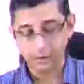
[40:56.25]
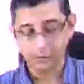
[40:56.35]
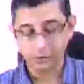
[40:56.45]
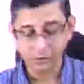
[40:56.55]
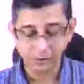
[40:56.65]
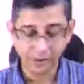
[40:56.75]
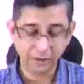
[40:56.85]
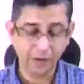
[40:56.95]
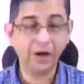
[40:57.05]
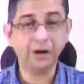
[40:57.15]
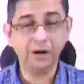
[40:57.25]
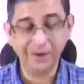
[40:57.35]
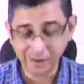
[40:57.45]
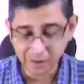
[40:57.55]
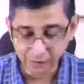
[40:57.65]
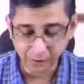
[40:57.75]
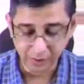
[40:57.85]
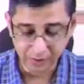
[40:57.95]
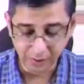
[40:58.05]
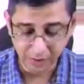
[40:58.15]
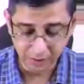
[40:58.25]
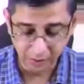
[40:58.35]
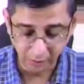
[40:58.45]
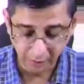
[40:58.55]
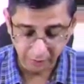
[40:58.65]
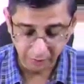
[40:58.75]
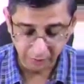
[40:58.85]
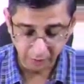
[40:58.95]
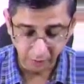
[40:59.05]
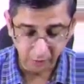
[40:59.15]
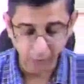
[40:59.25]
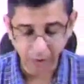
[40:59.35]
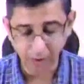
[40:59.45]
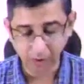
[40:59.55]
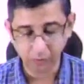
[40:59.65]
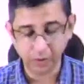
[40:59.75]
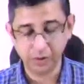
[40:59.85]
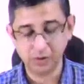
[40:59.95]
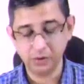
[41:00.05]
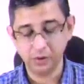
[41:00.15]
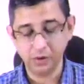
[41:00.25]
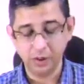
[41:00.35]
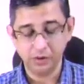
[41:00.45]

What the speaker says: Once we get the tests for this condition right, we will now look at what is the